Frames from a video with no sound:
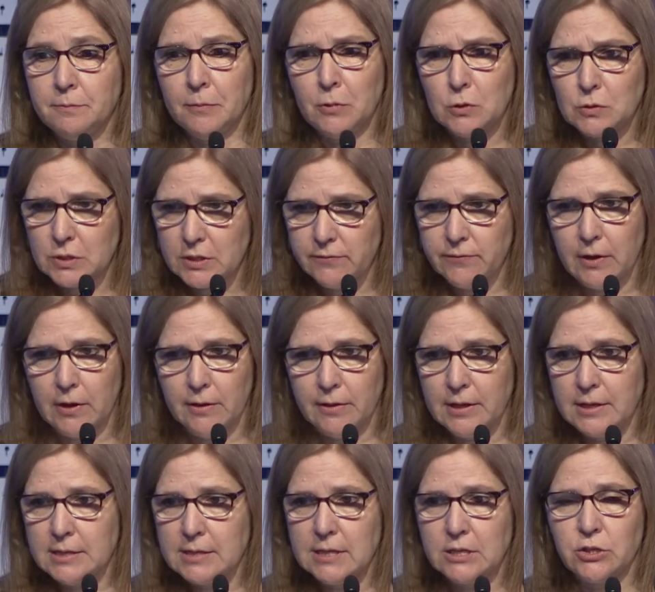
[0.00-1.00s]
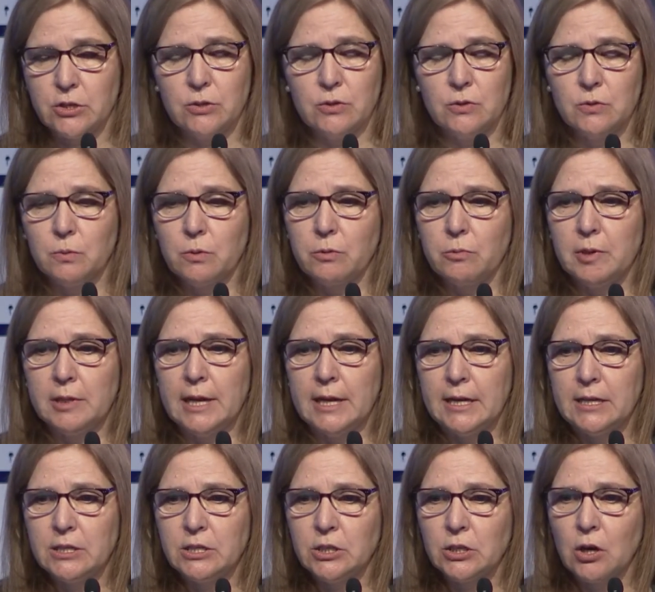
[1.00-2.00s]
Most of all these issues were
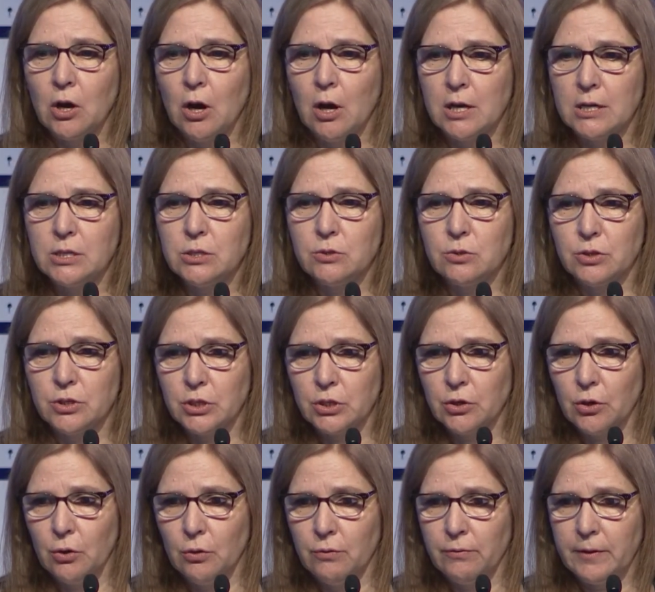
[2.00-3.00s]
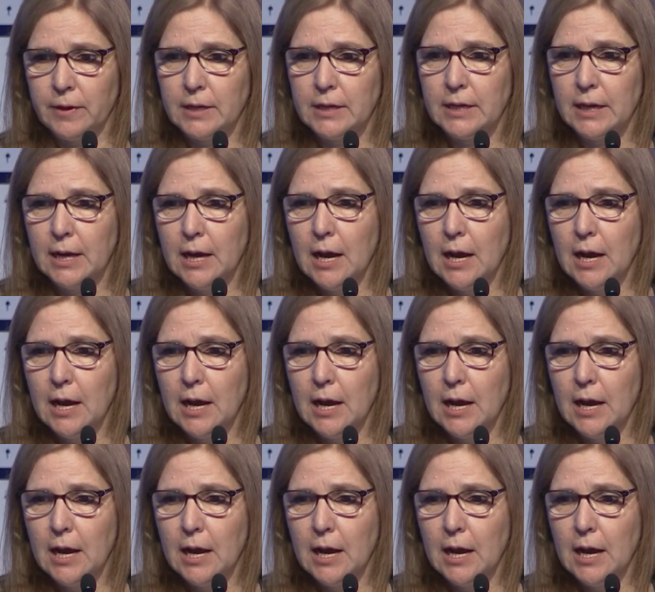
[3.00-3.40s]
related to cost or to COVID.